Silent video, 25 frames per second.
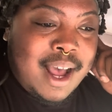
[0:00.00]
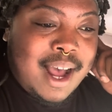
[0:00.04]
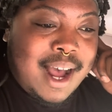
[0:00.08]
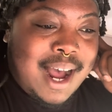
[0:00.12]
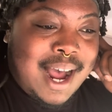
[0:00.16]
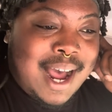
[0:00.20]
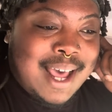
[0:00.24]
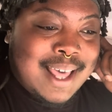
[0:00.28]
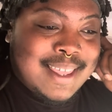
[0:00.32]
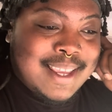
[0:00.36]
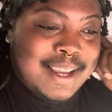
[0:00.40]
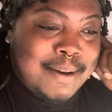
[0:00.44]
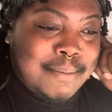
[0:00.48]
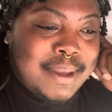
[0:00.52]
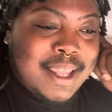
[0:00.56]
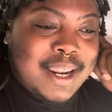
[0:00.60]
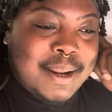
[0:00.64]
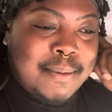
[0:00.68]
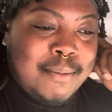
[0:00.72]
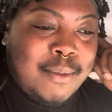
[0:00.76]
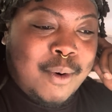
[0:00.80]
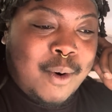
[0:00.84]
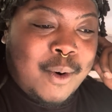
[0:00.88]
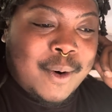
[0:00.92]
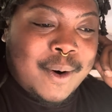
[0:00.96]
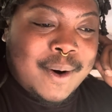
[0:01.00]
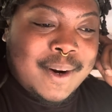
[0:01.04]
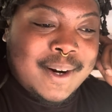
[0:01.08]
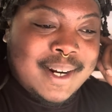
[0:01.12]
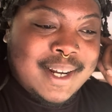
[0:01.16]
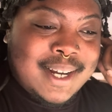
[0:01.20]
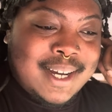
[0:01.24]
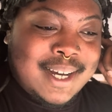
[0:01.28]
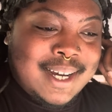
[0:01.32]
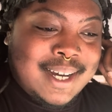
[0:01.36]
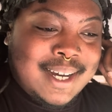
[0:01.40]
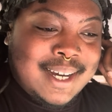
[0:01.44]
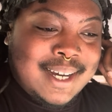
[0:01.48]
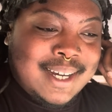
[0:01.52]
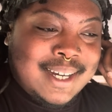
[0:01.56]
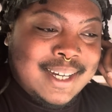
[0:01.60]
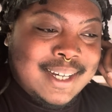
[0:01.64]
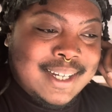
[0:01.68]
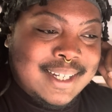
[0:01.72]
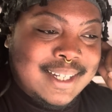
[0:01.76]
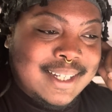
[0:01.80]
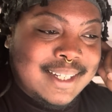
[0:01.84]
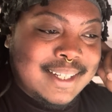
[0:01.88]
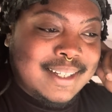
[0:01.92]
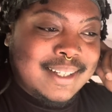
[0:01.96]
I think I'm getting more
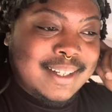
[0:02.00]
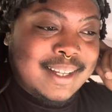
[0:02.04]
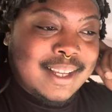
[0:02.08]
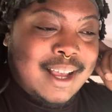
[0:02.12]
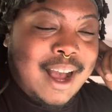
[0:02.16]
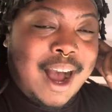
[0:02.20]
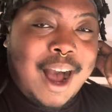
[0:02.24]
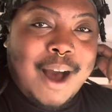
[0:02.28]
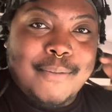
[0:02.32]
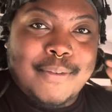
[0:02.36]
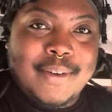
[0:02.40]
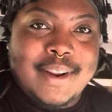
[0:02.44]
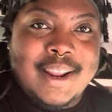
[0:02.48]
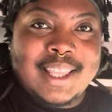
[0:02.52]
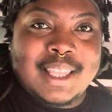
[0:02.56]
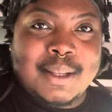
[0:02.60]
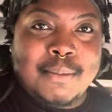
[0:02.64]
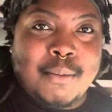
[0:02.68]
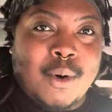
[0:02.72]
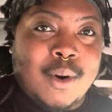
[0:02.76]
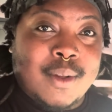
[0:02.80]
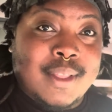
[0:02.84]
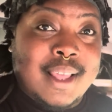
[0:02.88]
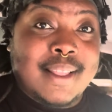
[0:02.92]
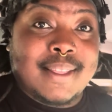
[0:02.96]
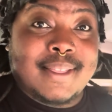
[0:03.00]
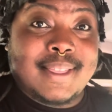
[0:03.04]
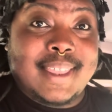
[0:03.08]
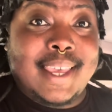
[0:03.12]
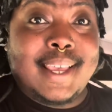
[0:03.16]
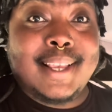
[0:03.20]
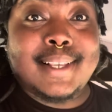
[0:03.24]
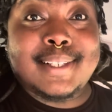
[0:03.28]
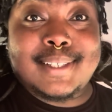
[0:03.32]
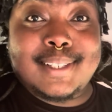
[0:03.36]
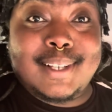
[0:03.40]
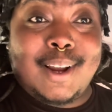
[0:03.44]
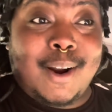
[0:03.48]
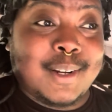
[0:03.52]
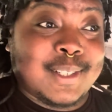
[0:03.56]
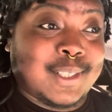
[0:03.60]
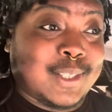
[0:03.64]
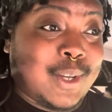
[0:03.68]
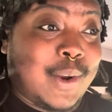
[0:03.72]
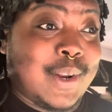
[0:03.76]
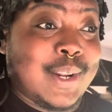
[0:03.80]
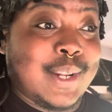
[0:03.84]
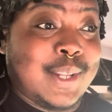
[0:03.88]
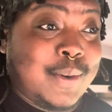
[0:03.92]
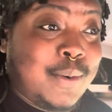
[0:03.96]
confident the more that things are
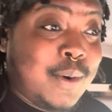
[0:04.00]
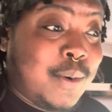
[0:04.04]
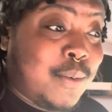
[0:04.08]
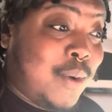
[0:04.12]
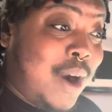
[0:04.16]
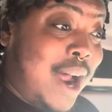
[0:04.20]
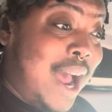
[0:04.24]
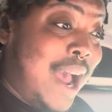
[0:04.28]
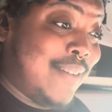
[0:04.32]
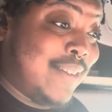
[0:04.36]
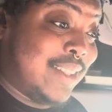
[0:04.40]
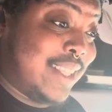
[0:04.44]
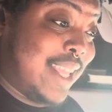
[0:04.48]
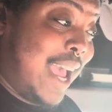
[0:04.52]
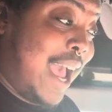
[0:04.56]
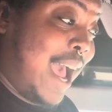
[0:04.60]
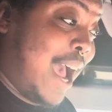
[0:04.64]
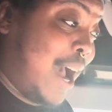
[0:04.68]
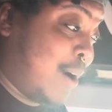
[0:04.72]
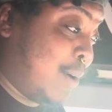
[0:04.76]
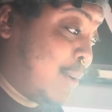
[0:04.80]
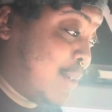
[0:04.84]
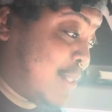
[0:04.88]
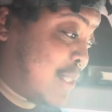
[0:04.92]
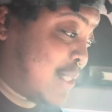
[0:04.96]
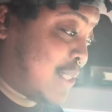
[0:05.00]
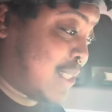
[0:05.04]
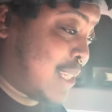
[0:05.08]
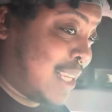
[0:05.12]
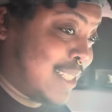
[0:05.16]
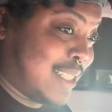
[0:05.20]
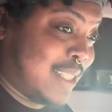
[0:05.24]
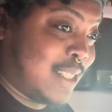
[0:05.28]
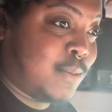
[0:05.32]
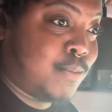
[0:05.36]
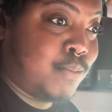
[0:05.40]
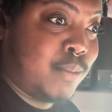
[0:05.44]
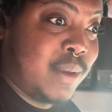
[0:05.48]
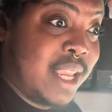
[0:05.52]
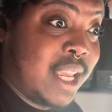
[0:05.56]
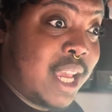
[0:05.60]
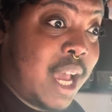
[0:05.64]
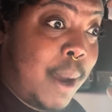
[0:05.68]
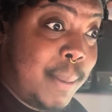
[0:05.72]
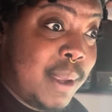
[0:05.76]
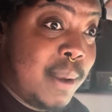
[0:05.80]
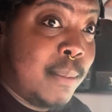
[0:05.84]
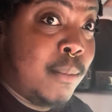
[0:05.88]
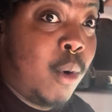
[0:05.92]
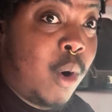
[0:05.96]
starting to arrive at the house because it's
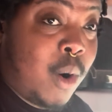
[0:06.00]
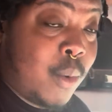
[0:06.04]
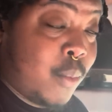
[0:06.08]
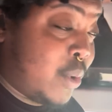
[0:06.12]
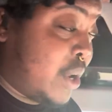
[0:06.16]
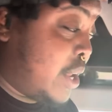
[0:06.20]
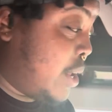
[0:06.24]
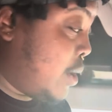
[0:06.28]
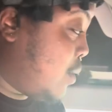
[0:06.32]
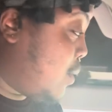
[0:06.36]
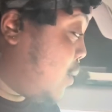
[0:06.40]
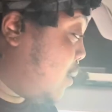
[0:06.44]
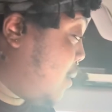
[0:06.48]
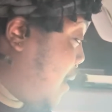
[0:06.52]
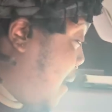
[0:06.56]
becoming more real.